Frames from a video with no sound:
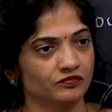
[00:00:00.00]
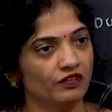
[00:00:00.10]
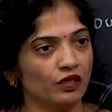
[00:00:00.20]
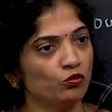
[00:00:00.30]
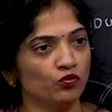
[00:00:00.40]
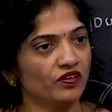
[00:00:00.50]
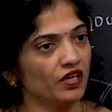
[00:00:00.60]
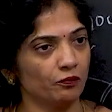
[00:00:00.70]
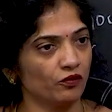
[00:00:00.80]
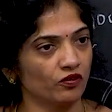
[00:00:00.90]
We are moving
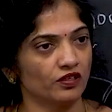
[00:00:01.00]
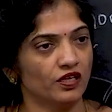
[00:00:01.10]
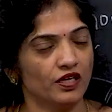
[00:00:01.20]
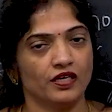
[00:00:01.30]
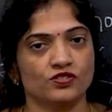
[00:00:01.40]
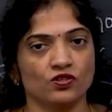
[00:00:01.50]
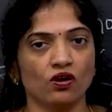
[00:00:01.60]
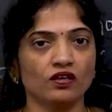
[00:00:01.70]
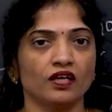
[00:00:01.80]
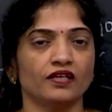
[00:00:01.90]
abroad. It's
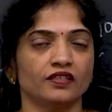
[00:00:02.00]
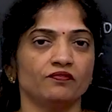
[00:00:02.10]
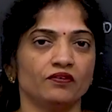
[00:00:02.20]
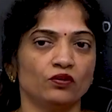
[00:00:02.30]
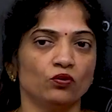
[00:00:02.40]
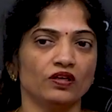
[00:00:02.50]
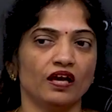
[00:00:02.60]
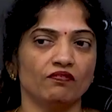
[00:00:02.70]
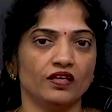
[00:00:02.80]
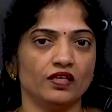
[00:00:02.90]
not like that we don't
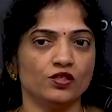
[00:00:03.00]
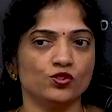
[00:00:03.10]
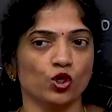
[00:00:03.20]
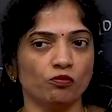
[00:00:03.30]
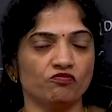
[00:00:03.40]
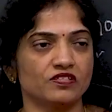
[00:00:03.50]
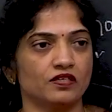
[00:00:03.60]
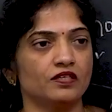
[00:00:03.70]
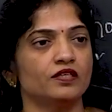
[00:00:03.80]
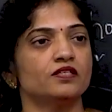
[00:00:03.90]
have any job
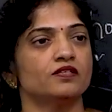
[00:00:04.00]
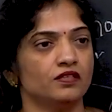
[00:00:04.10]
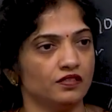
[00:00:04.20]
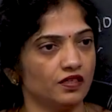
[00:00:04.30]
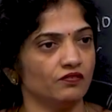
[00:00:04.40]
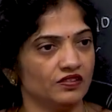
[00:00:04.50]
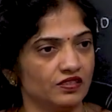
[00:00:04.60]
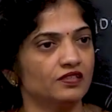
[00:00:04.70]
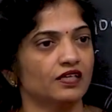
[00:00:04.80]
facilities in India within the